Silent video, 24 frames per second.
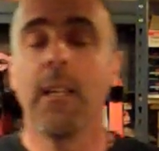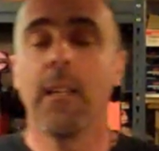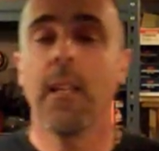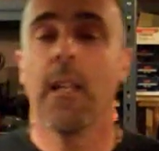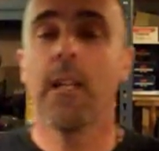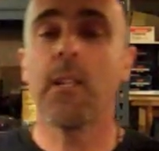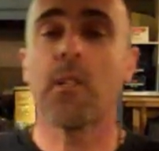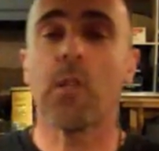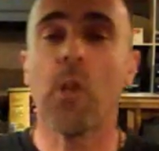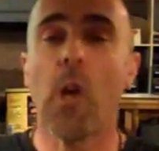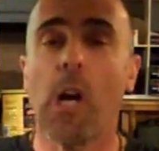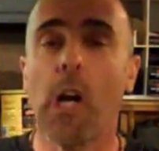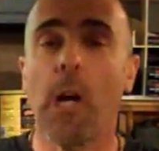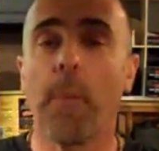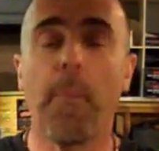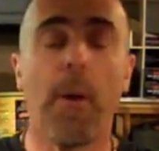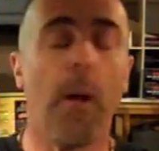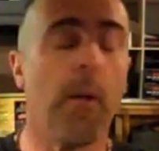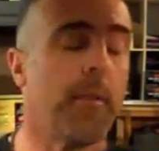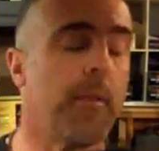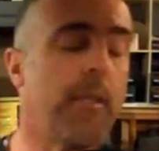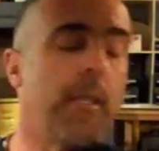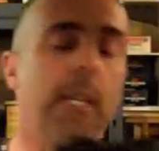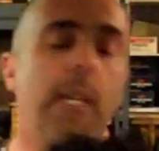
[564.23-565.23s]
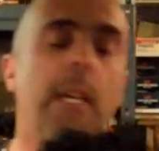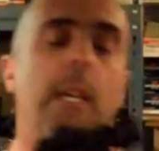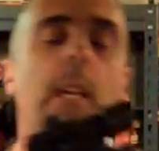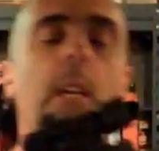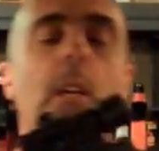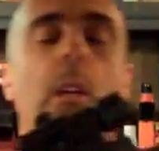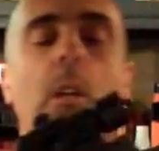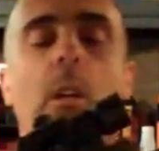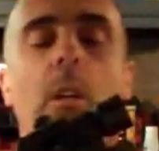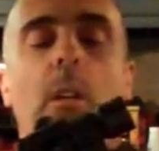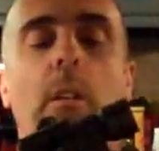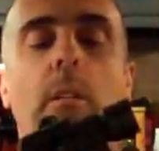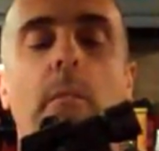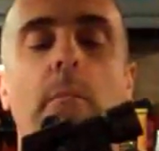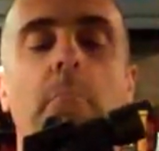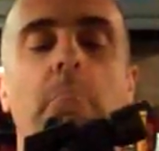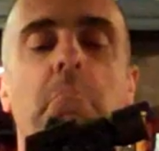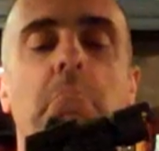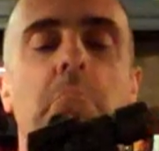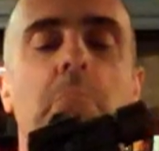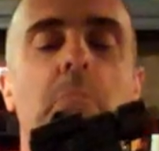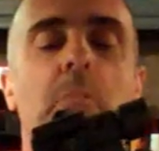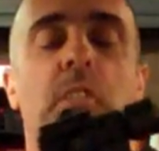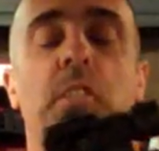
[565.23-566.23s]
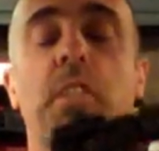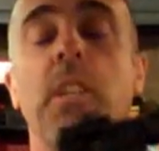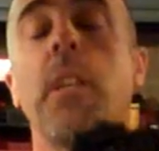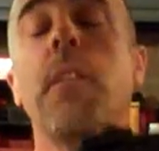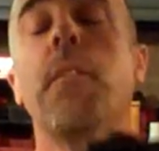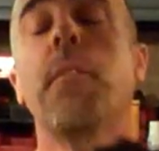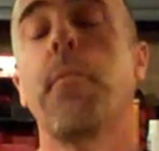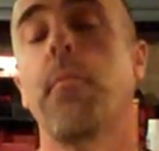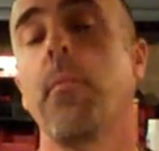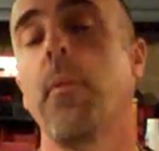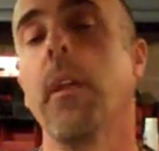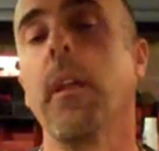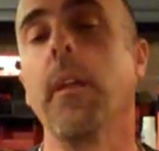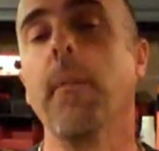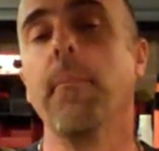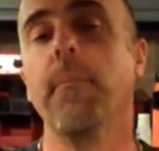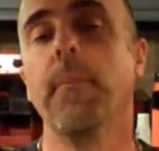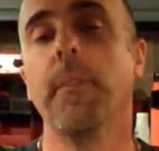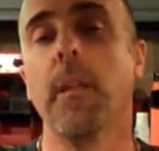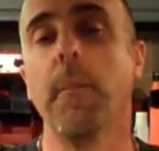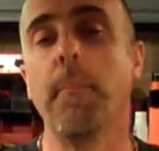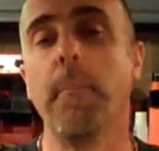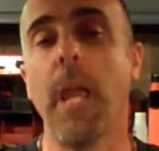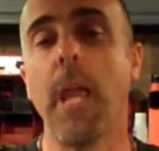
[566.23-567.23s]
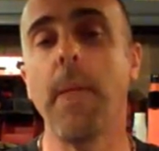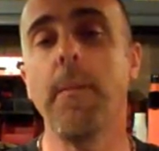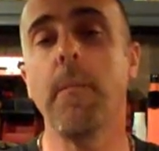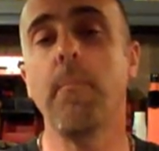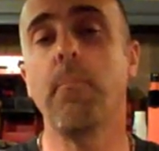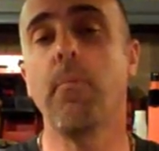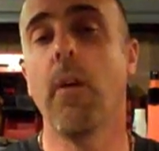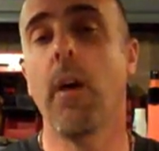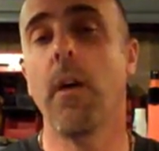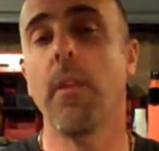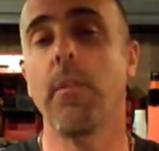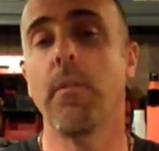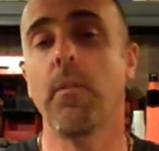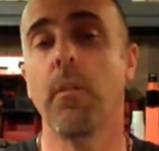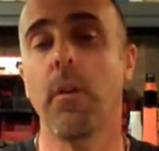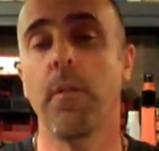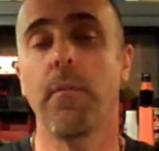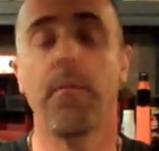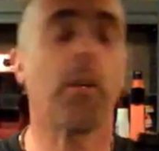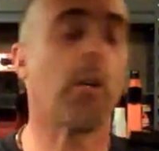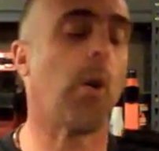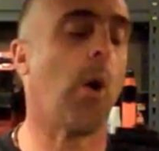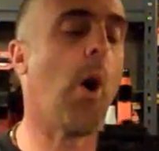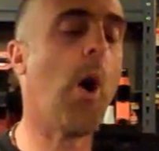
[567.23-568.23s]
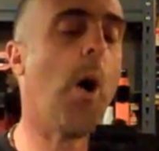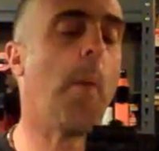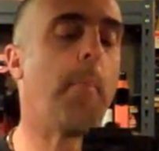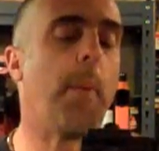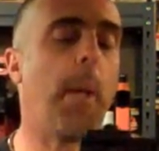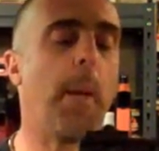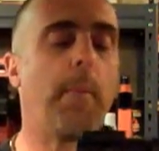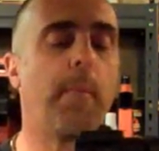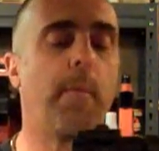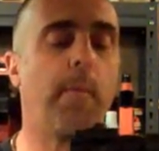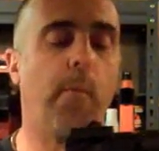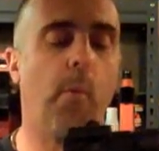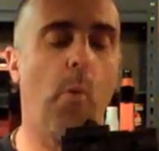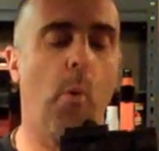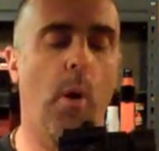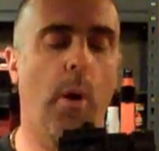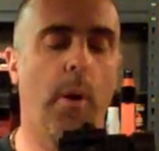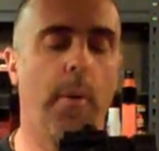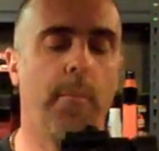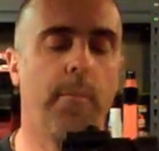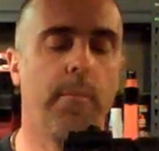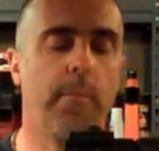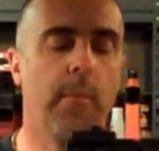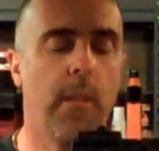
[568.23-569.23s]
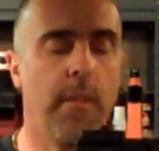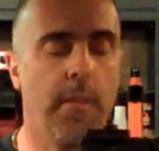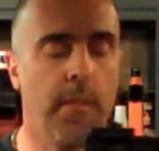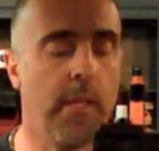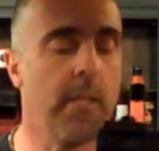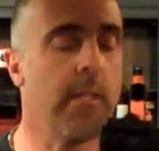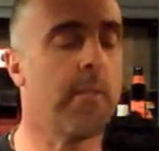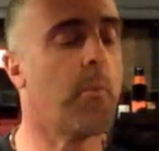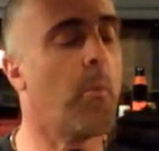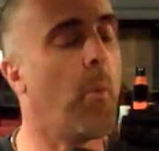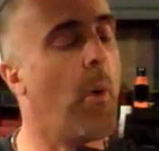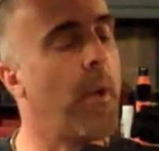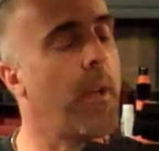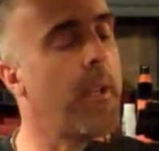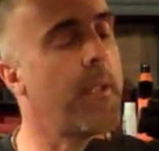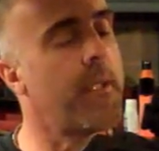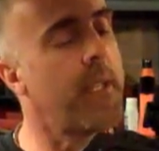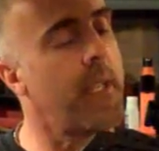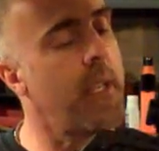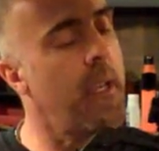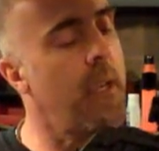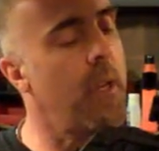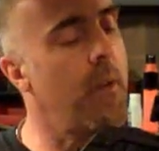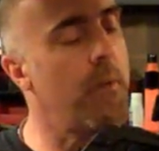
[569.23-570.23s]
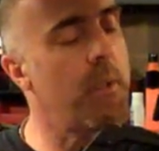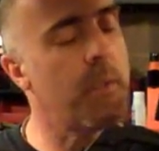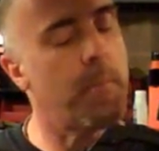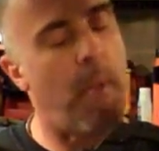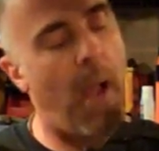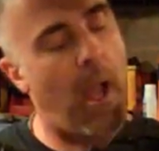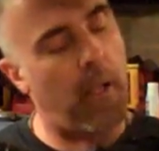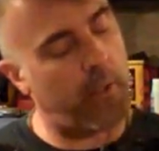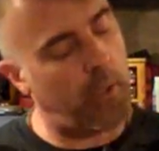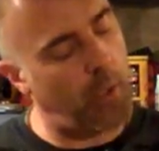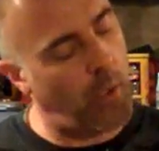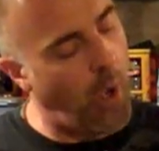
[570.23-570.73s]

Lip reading: let's talk about the C3, the baby brother of the Comp M4. This one is mounted